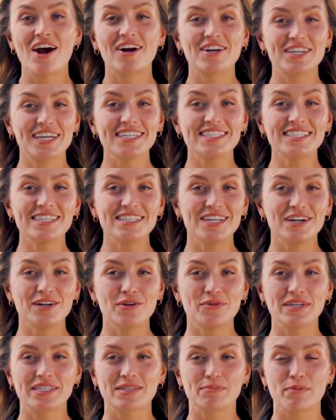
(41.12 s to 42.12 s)
Our guest is here
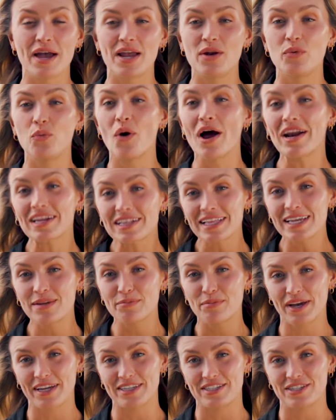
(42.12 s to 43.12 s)
to explain what clean
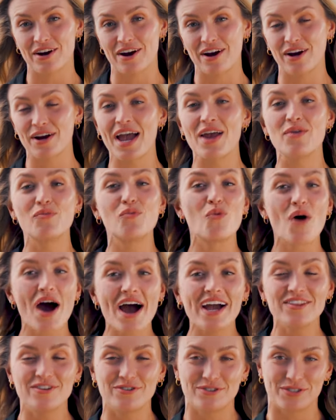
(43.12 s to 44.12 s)
plates are and
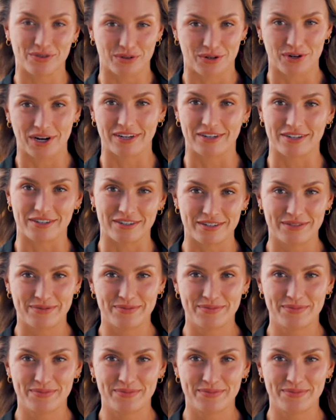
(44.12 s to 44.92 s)
why they're so critical.